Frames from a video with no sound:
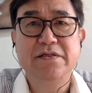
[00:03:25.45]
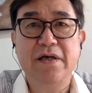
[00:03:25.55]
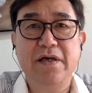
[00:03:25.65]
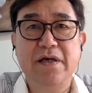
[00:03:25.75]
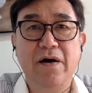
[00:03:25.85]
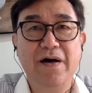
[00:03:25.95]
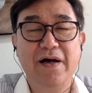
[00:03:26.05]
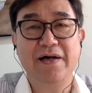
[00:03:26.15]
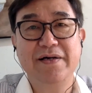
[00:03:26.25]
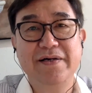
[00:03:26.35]
So
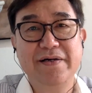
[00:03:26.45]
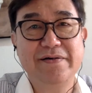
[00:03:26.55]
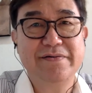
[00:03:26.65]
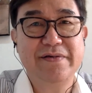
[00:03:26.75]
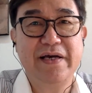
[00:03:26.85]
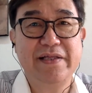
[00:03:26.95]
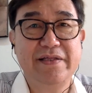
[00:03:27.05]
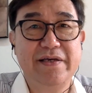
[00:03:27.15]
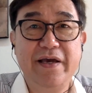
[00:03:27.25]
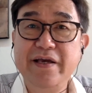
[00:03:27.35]

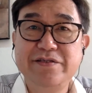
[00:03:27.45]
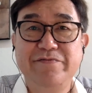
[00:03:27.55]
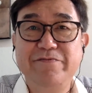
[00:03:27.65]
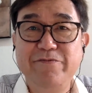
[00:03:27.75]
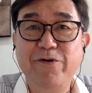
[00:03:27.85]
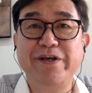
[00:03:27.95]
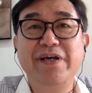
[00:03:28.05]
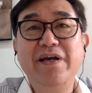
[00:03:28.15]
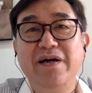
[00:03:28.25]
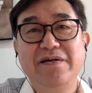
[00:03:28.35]
at the age of
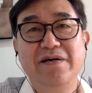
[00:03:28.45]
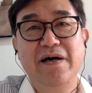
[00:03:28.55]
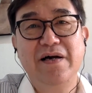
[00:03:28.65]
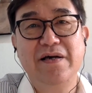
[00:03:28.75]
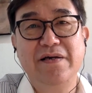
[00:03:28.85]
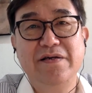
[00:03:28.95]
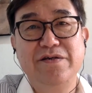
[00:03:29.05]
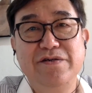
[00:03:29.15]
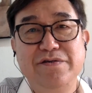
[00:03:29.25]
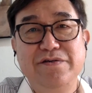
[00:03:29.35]
40,
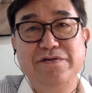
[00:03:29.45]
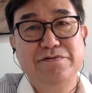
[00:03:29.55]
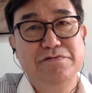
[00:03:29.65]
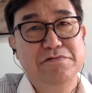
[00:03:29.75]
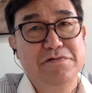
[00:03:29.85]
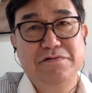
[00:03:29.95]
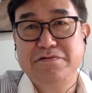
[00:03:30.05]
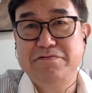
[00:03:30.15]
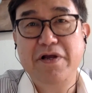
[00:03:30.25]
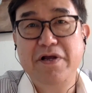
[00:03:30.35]
I
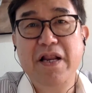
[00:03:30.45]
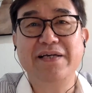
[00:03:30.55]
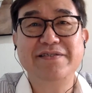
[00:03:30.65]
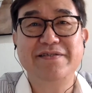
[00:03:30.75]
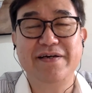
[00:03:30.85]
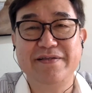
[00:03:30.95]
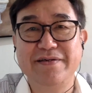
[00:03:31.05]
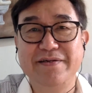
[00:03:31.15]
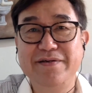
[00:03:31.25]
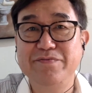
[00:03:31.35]
realized that
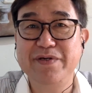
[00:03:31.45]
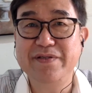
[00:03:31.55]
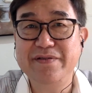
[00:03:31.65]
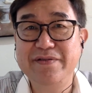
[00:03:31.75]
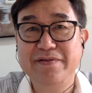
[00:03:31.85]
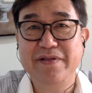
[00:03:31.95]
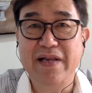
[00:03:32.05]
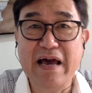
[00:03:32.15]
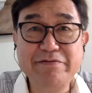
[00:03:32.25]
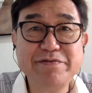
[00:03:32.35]
the human
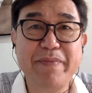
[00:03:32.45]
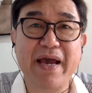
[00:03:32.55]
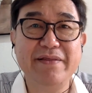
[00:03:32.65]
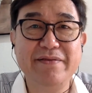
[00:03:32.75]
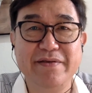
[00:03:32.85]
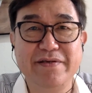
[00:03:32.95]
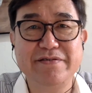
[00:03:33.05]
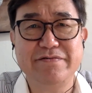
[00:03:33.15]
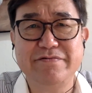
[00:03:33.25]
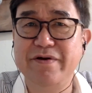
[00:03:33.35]
lifespan
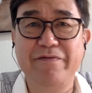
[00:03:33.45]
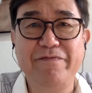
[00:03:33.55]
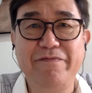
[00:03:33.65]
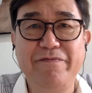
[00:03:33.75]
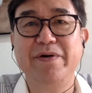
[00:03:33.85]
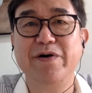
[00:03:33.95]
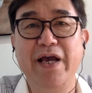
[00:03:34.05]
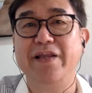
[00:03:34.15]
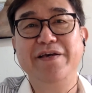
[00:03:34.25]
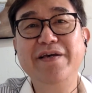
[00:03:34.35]
is roughly about
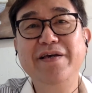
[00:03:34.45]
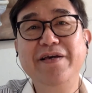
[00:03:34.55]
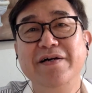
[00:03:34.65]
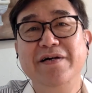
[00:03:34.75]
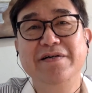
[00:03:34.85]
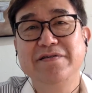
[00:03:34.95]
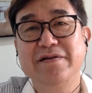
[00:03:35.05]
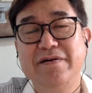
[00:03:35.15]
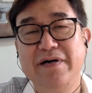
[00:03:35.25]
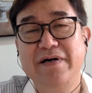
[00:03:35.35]
80.
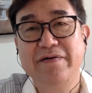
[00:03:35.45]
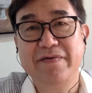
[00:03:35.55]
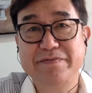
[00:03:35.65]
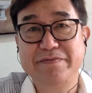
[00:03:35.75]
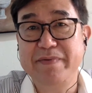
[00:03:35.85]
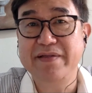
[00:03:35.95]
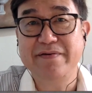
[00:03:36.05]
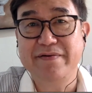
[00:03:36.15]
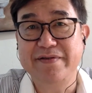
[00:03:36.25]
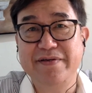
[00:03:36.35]
So I've
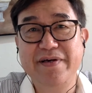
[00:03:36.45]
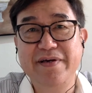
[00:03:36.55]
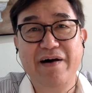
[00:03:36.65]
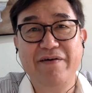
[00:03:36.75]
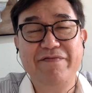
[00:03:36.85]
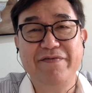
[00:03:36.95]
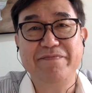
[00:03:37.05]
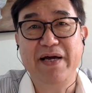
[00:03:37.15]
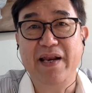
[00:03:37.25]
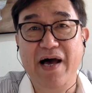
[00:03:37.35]
spent already half
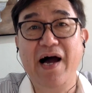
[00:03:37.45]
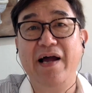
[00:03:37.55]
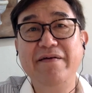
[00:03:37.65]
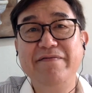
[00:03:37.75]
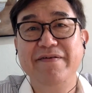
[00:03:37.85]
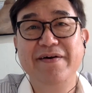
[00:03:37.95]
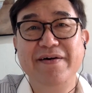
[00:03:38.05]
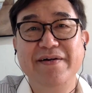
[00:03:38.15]
of my life